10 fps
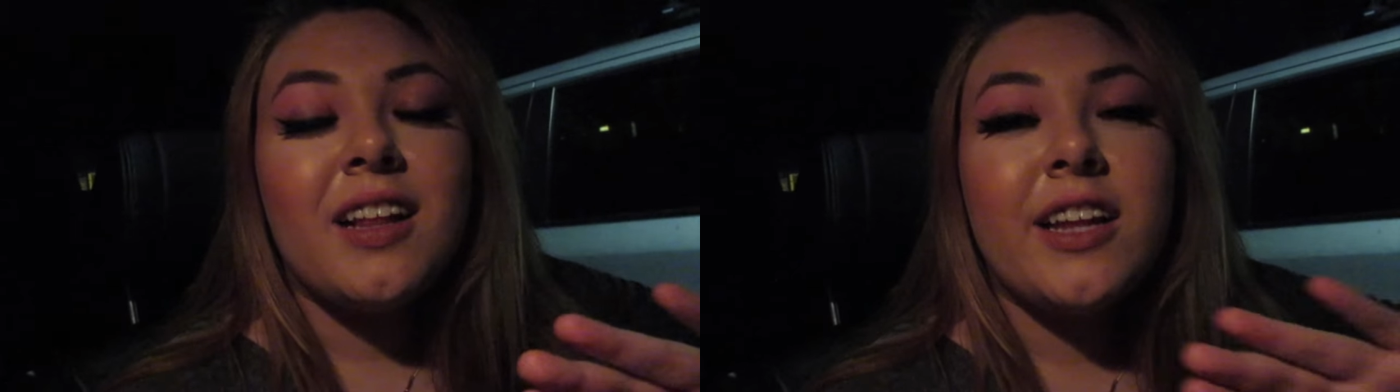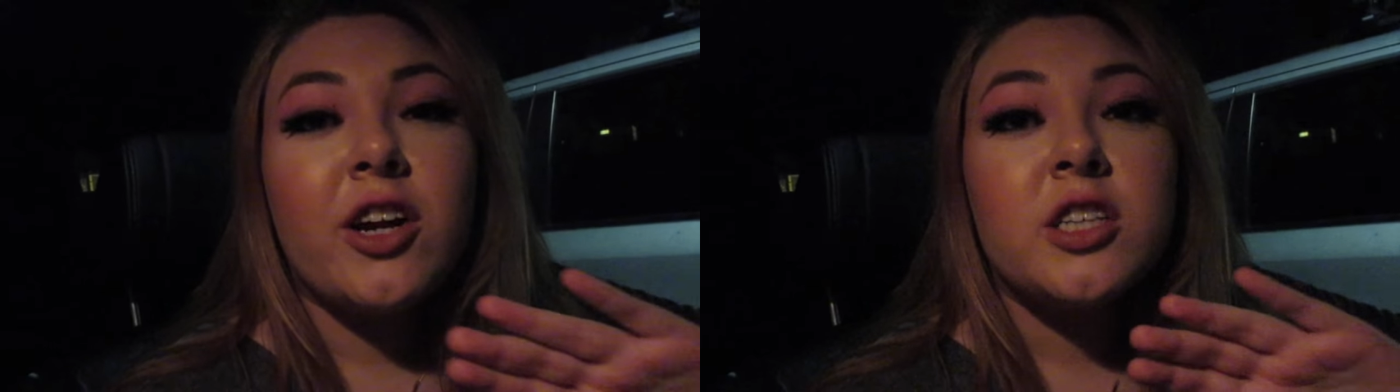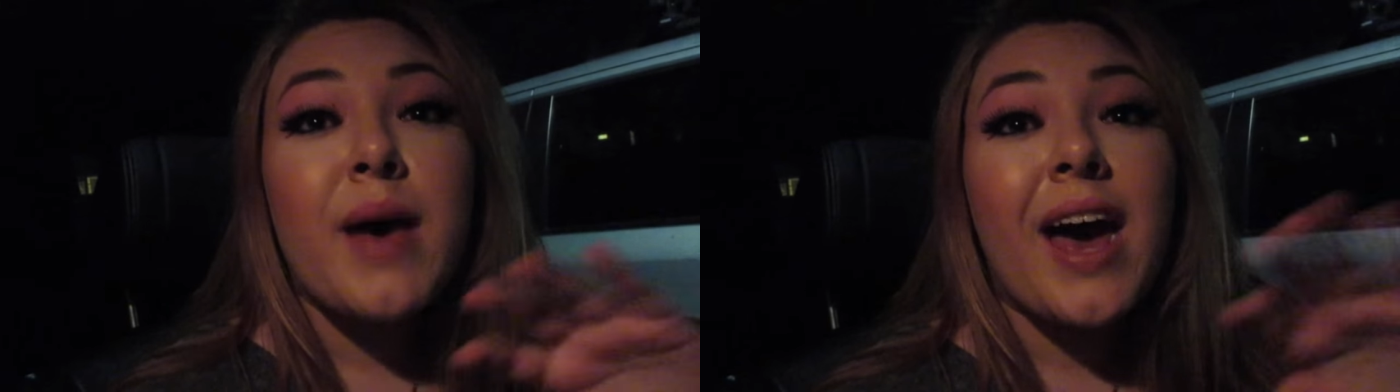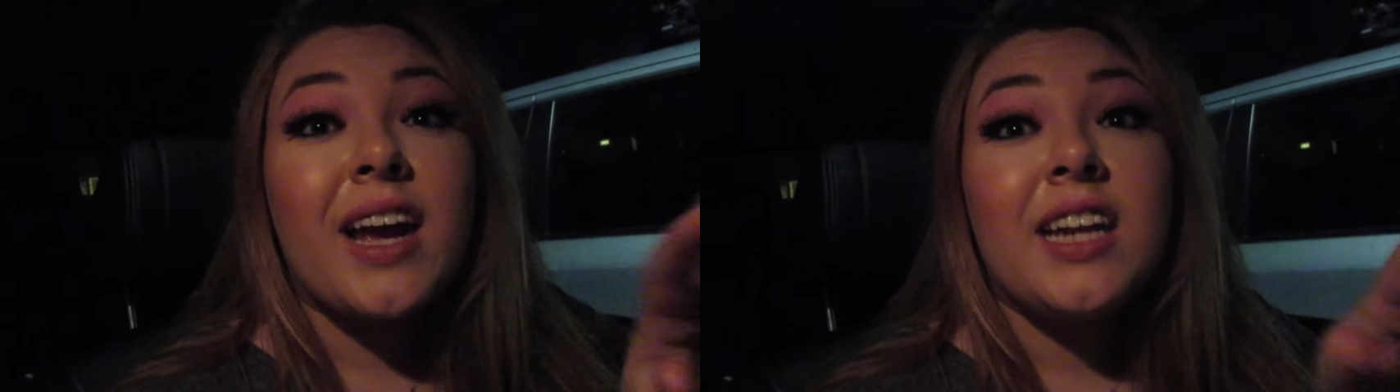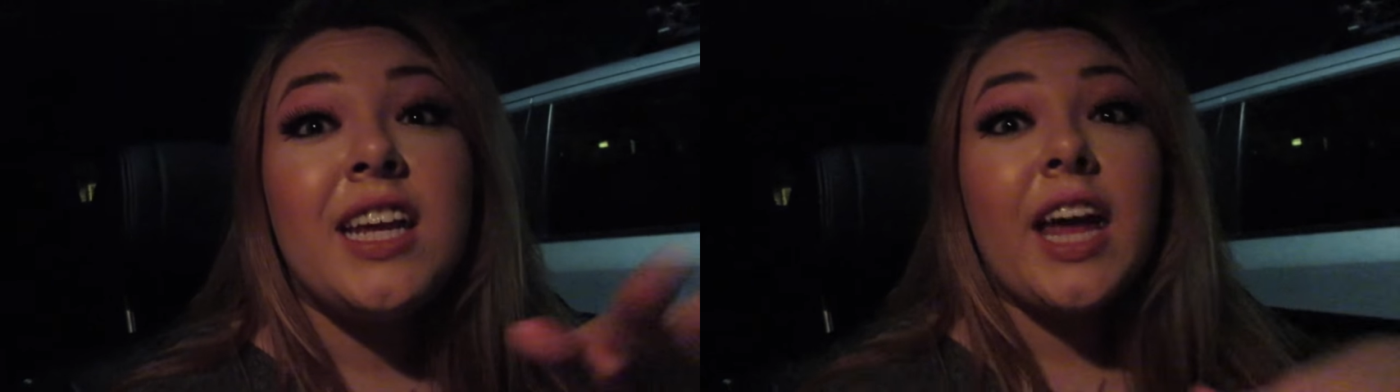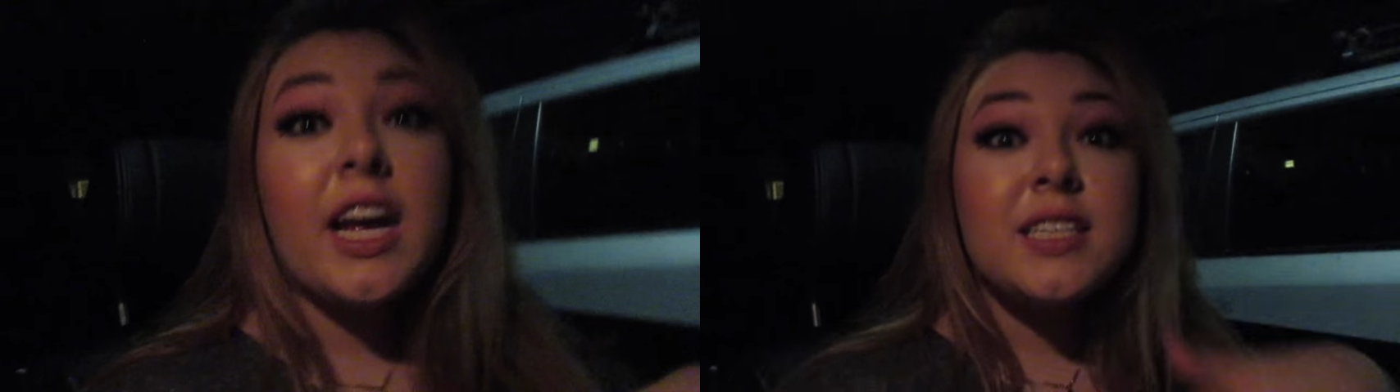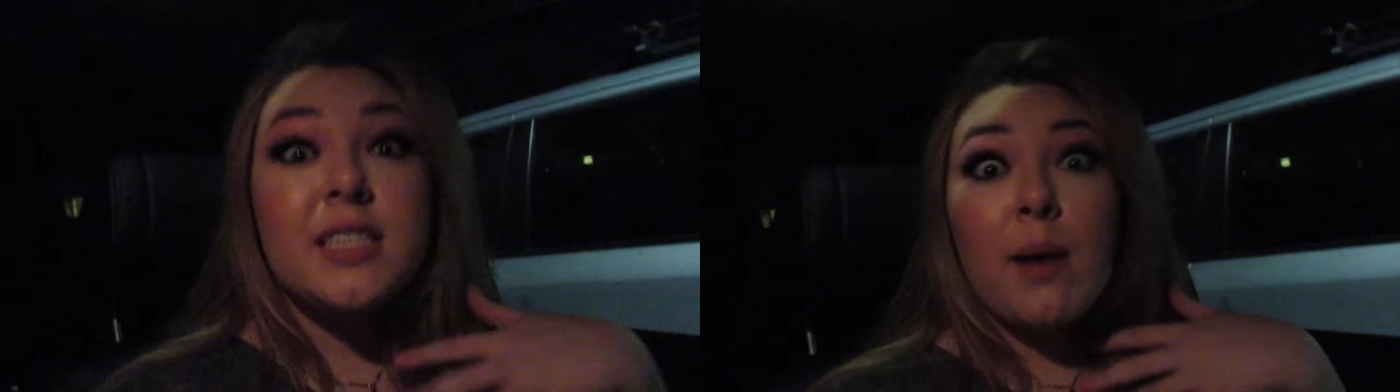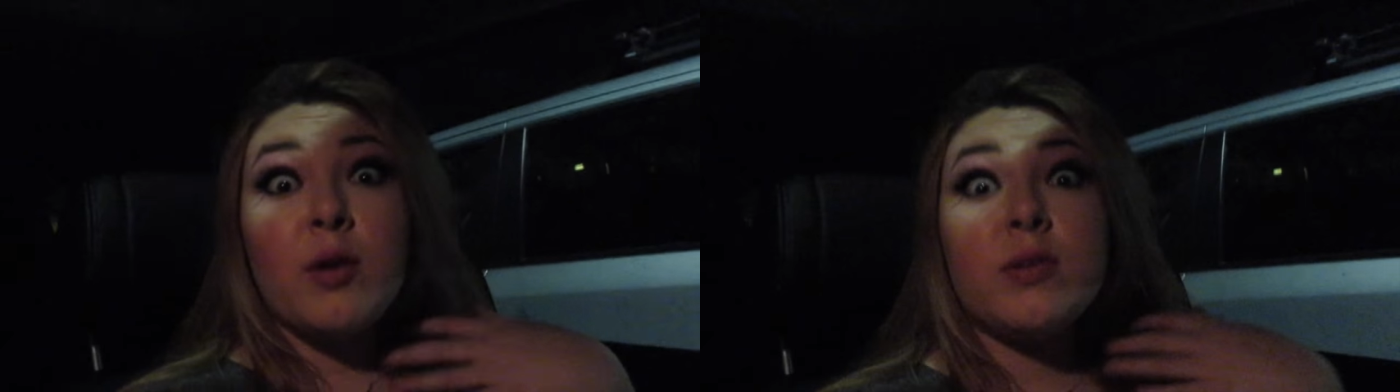the lyrics back, and he
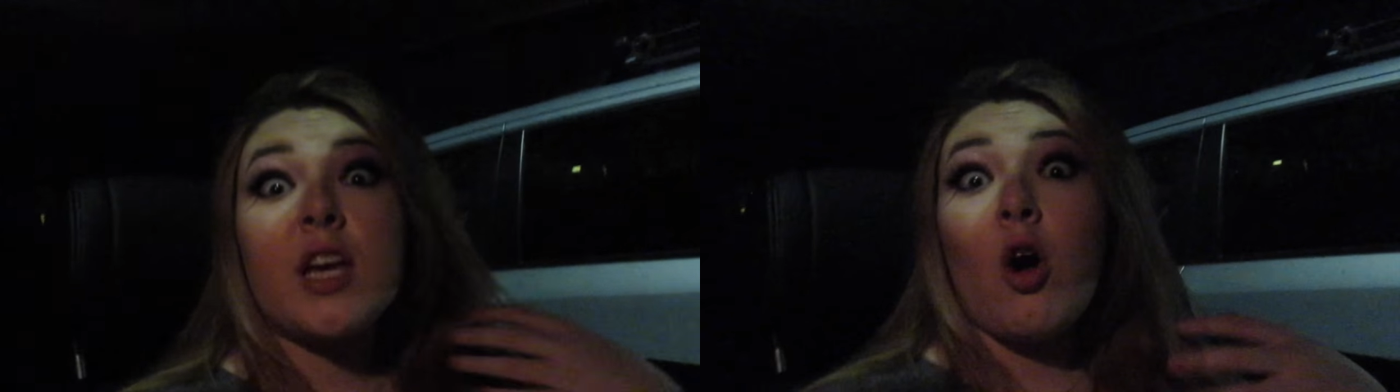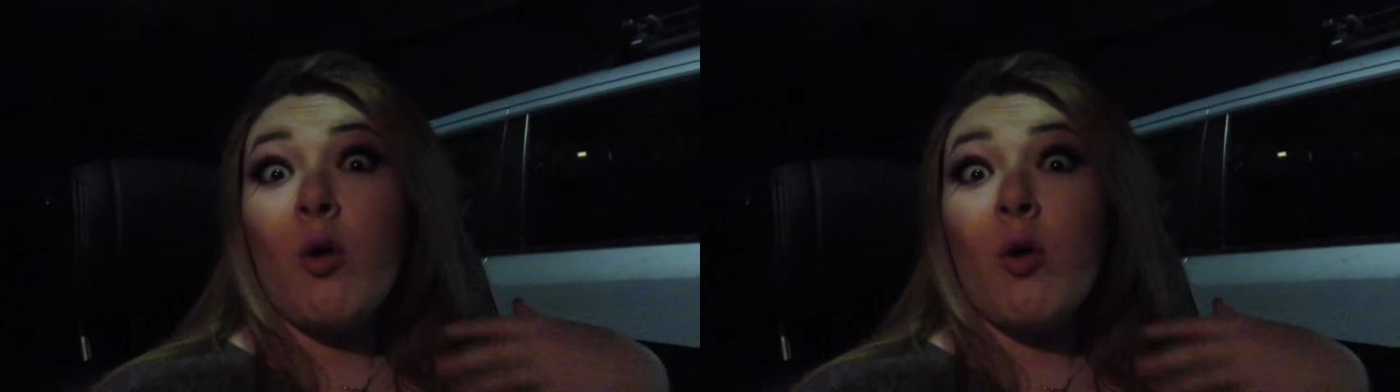was like,